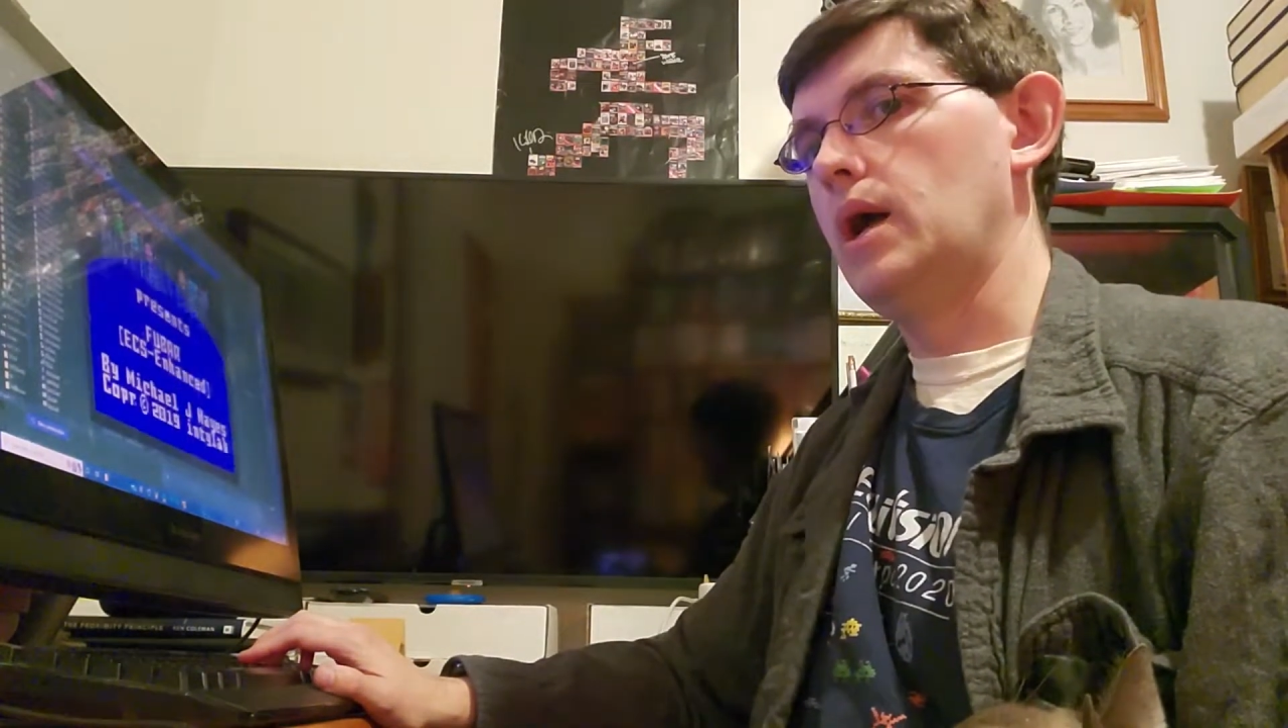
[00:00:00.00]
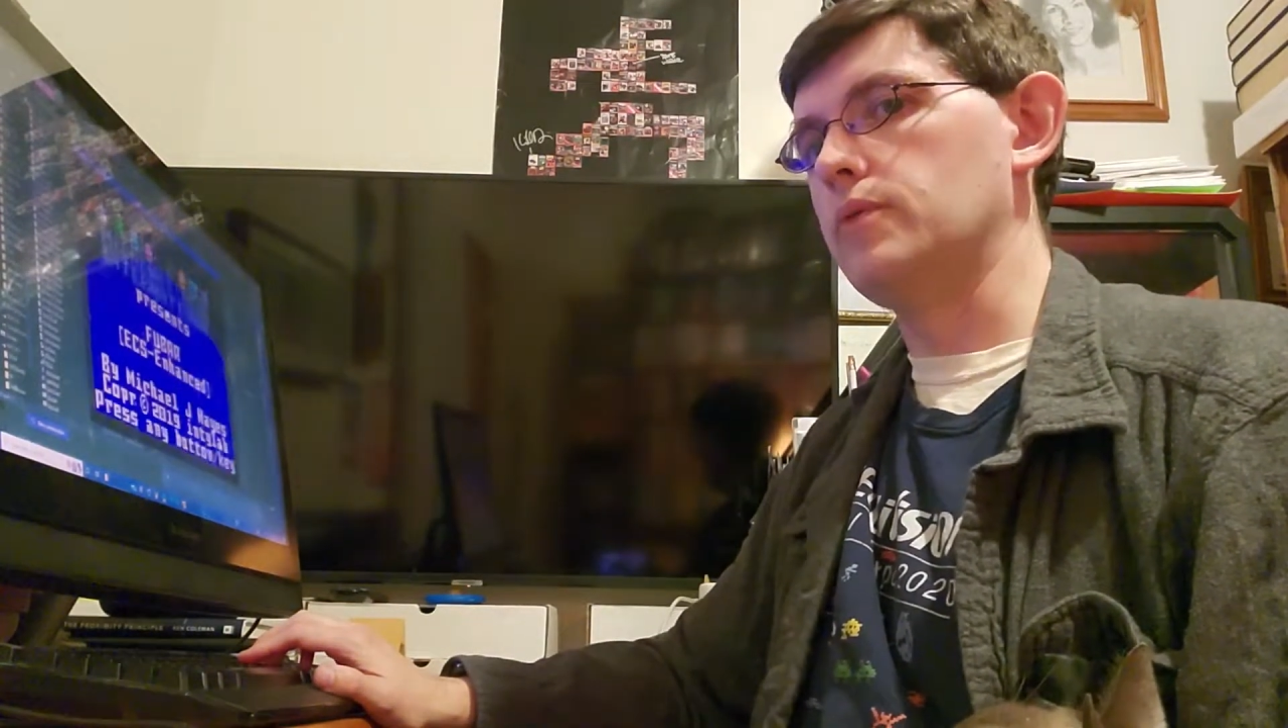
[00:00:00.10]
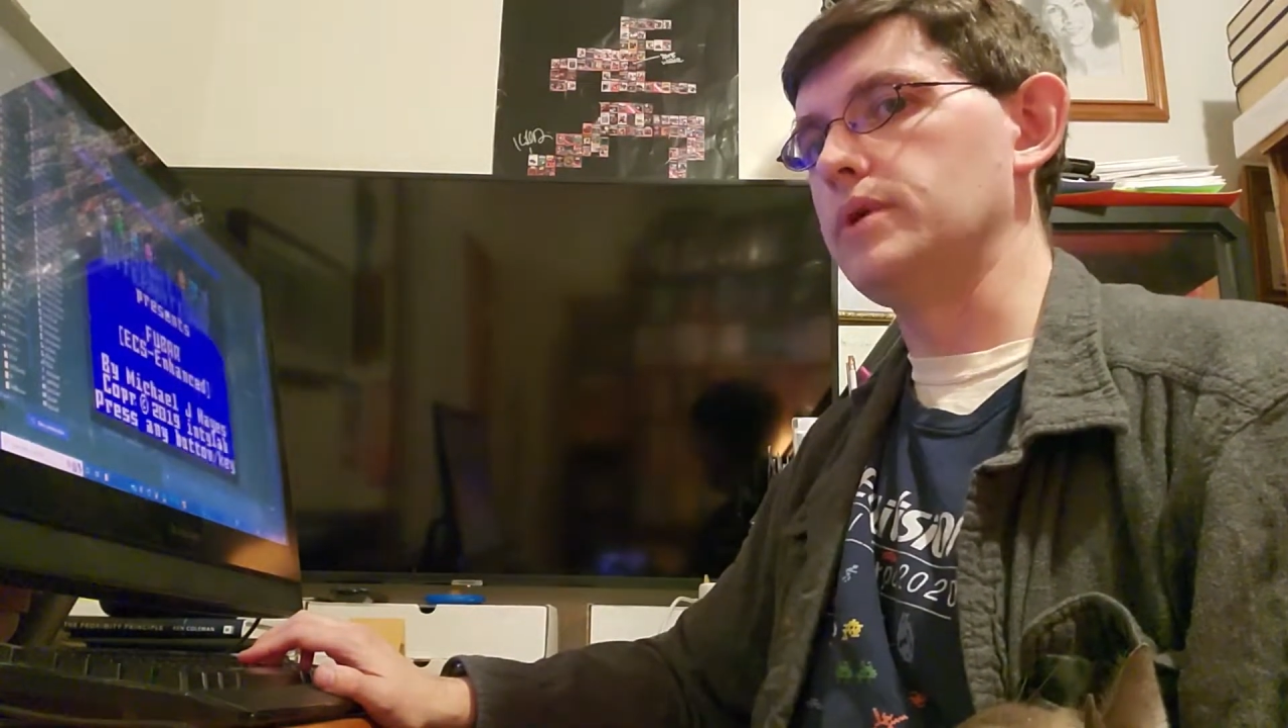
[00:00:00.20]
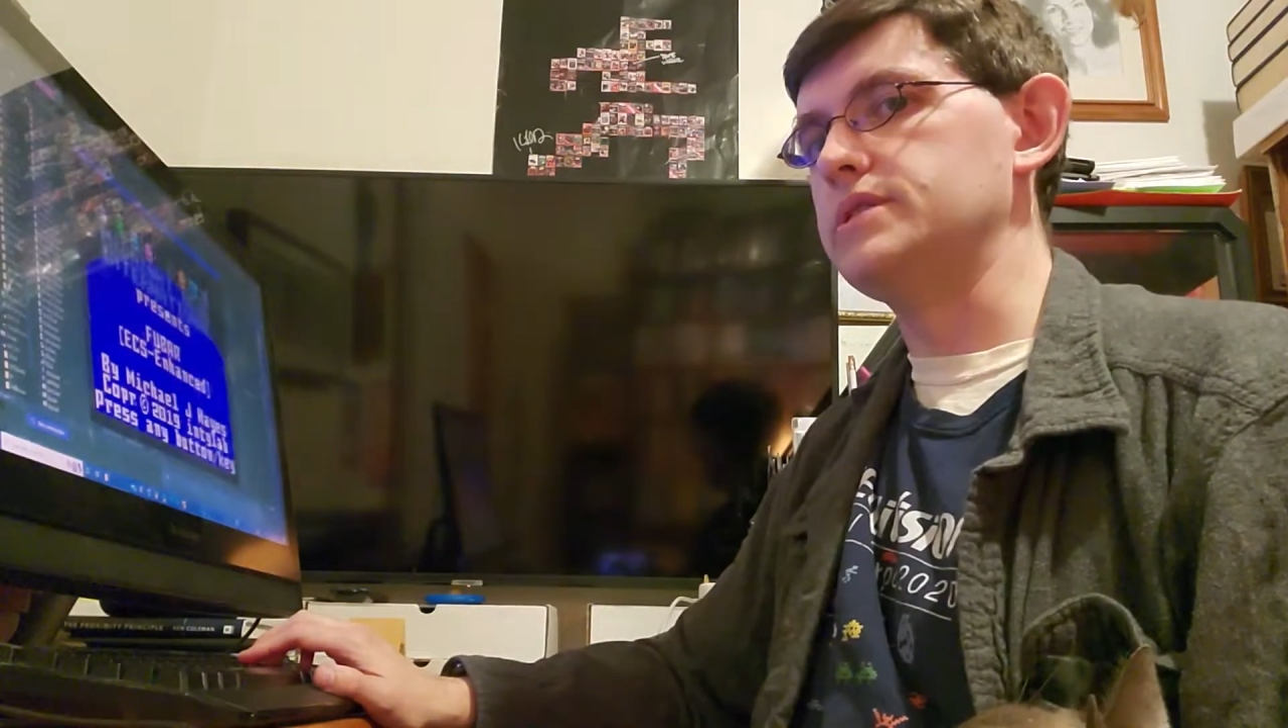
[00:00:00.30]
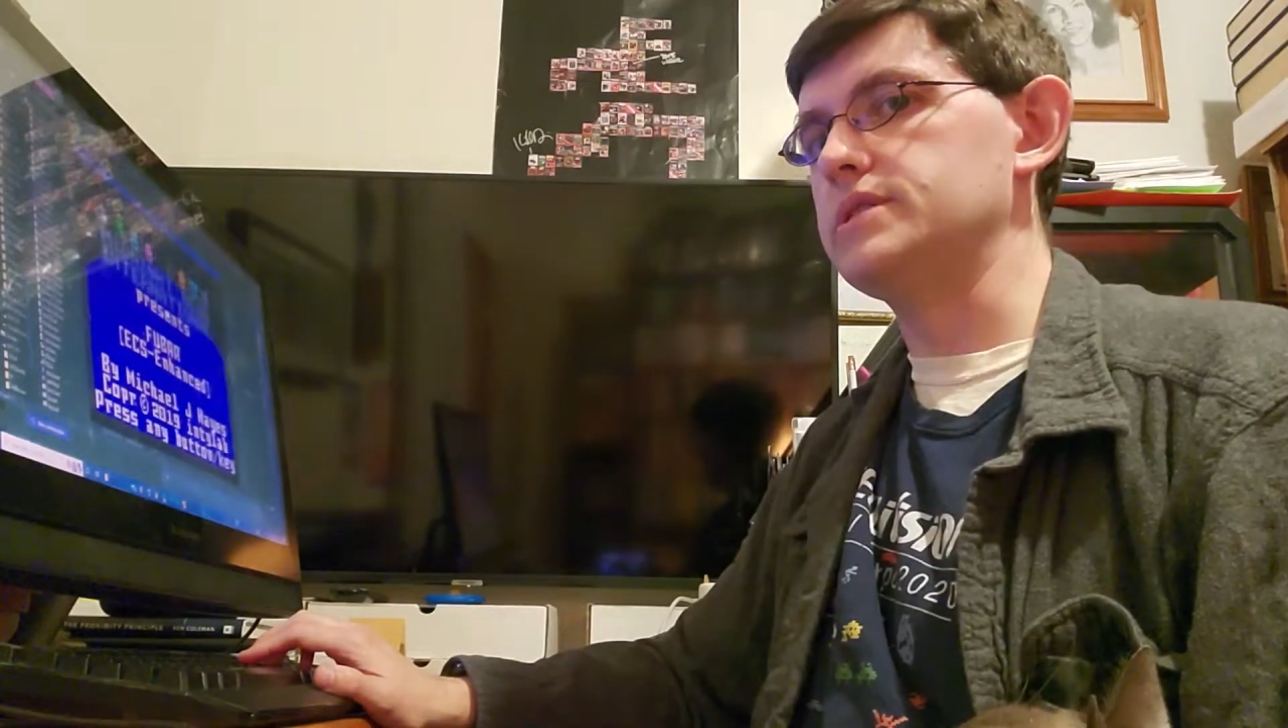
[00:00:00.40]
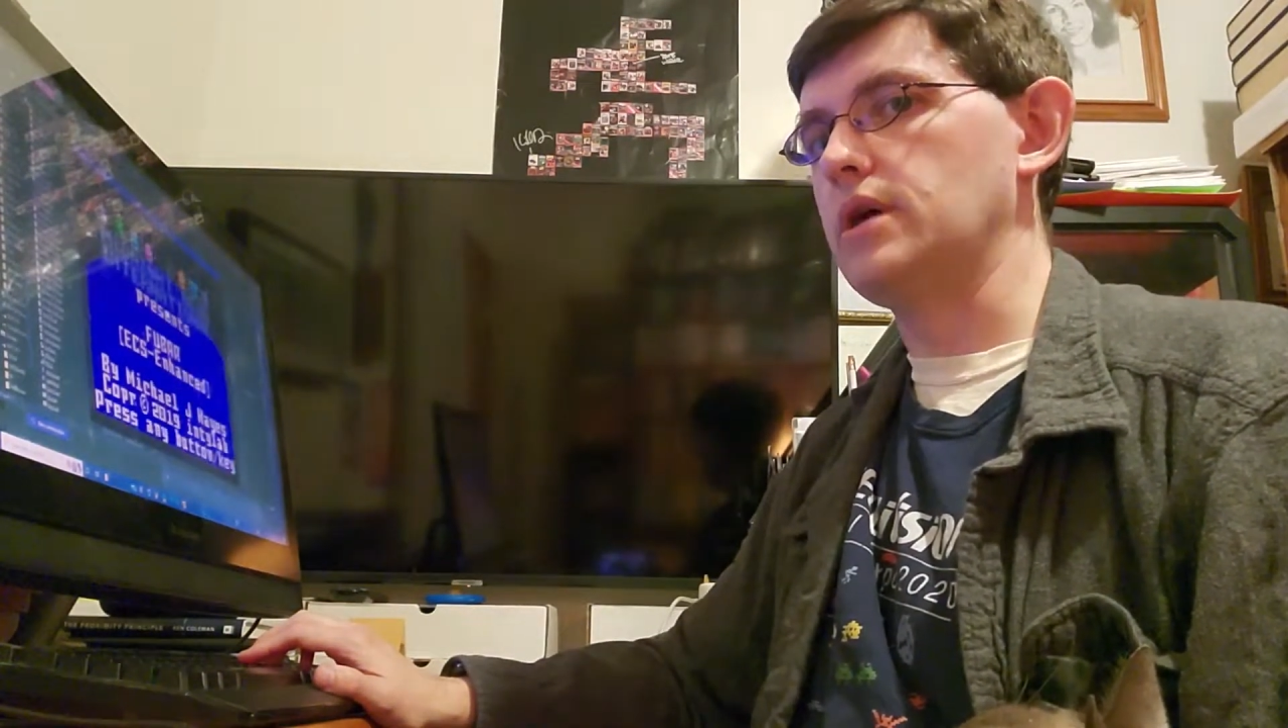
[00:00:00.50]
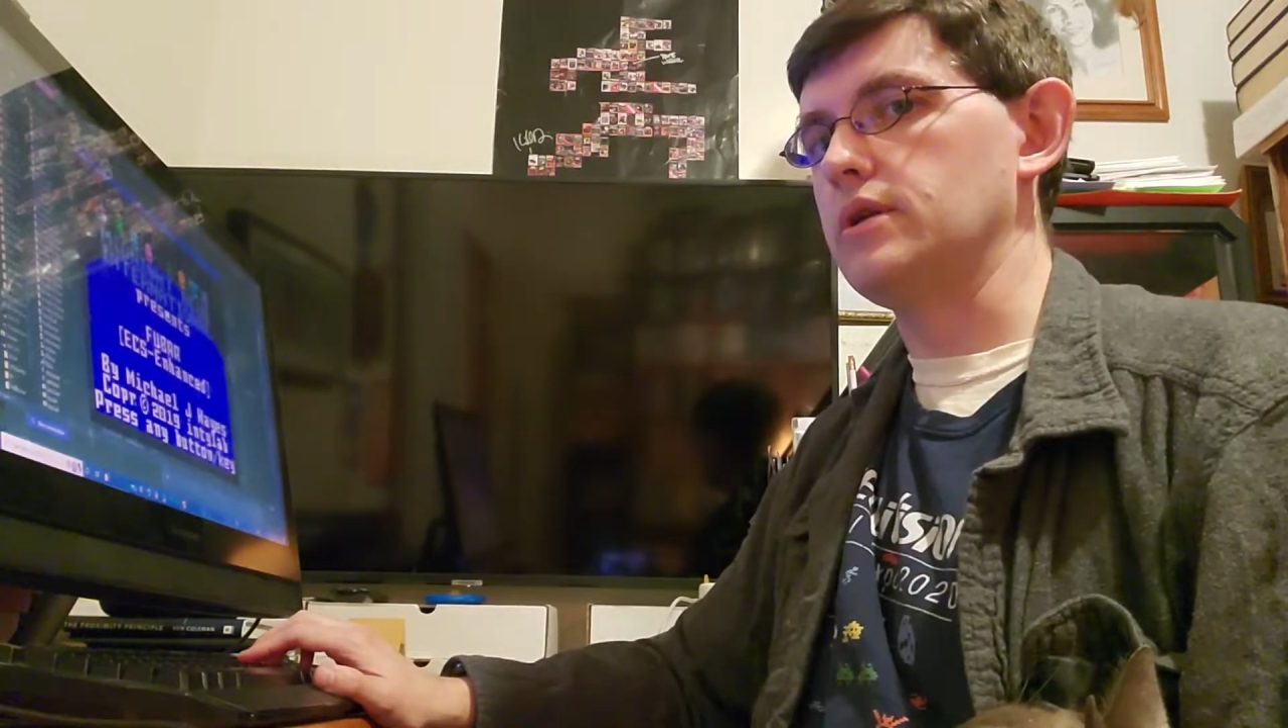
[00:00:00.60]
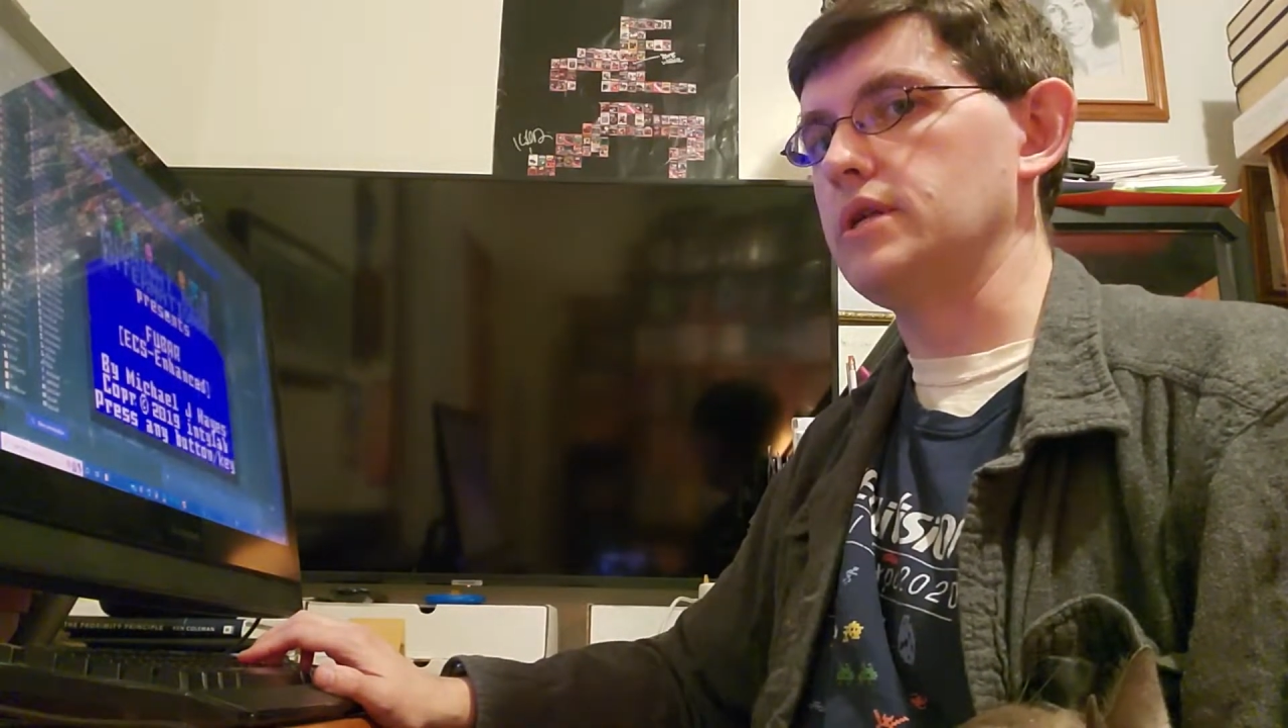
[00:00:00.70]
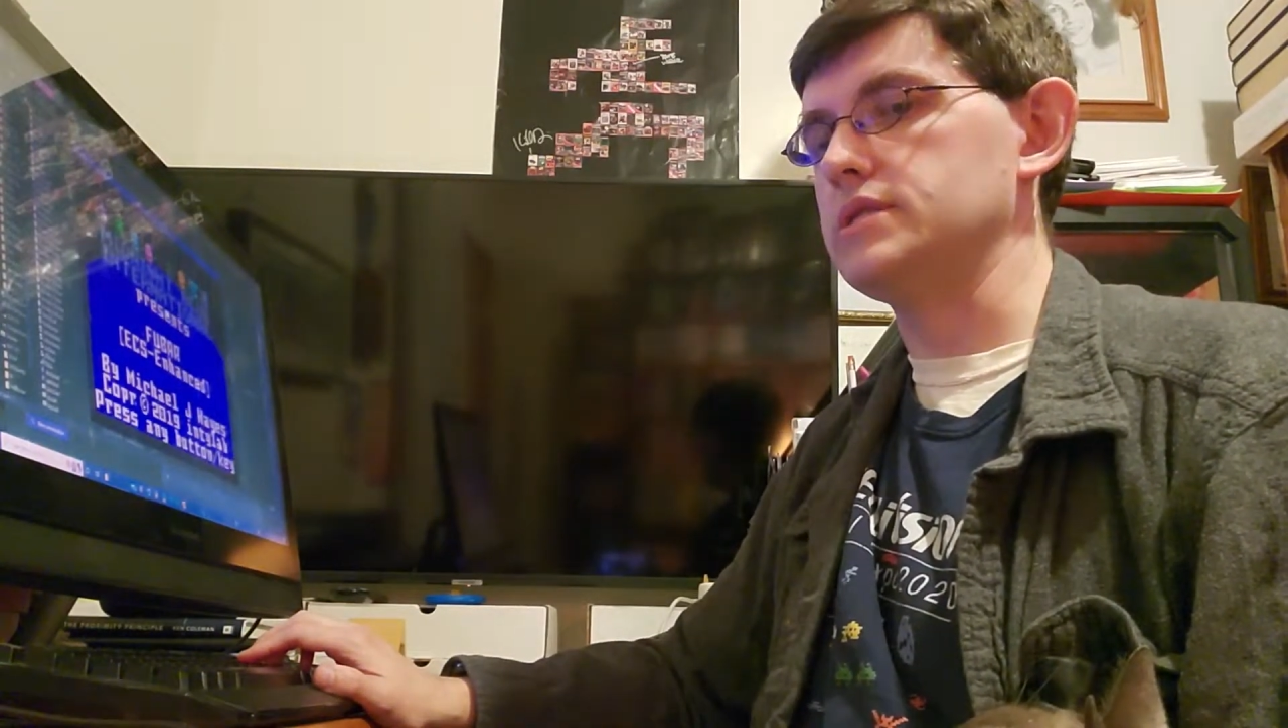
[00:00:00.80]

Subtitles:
I'll restart